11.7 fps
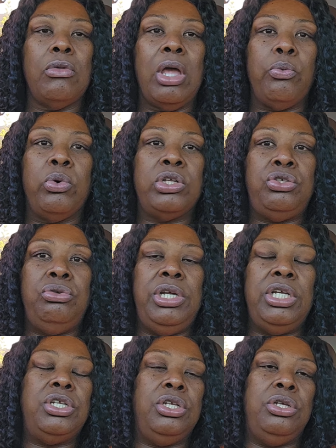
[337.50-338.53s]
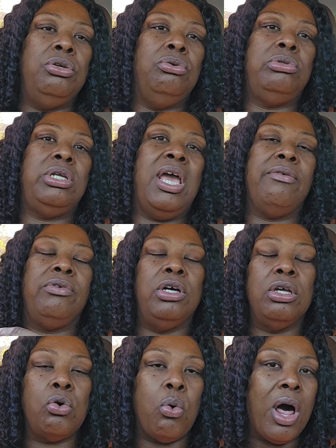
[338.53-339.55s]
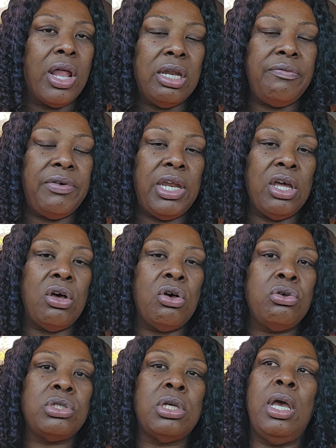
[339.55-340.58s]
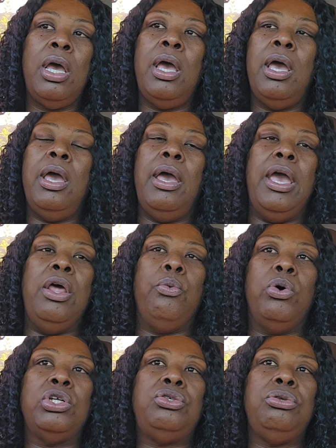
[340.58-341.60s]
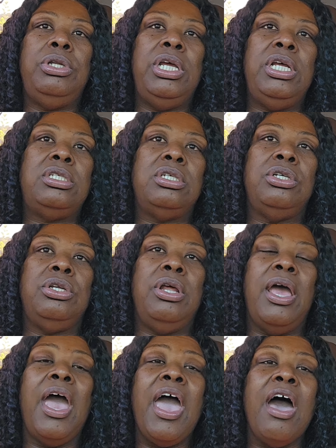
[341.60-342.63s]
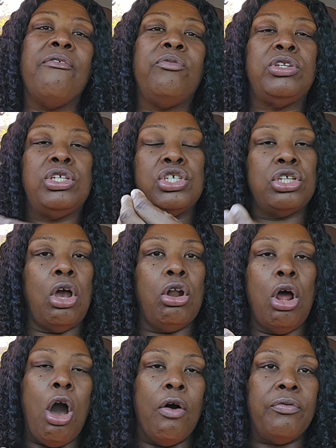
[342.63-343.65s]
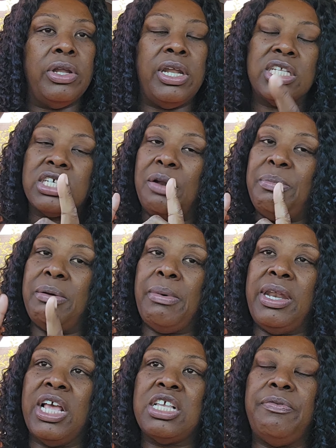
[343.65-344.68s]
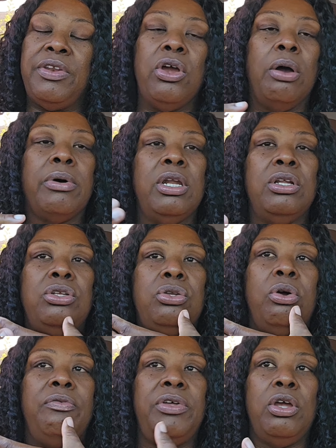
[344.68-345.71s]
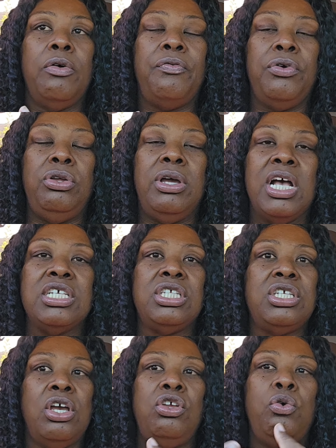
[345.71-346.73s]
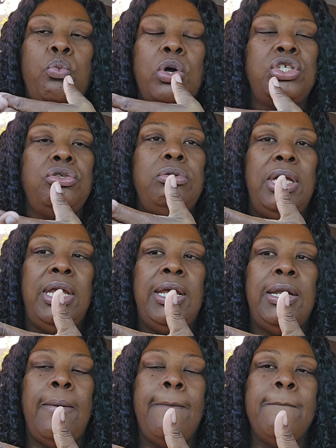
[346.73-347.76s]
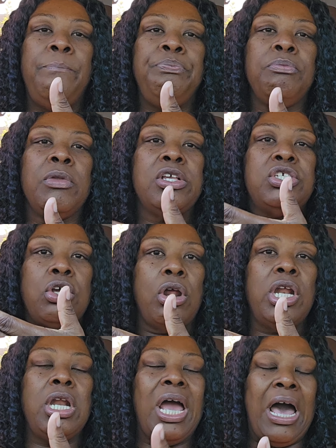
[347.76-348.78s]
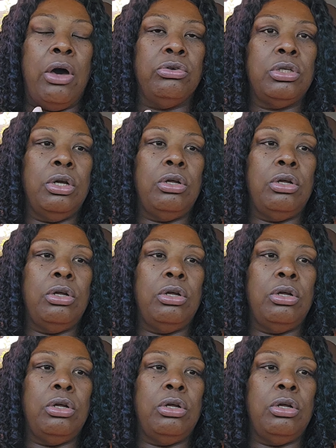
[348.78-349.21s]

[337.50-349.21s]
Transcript: what you need to do to have good quality videos and what you need to have to start off. And that's going to be in my next video. I'm going to do a video for you guys to tell you what you need starting out,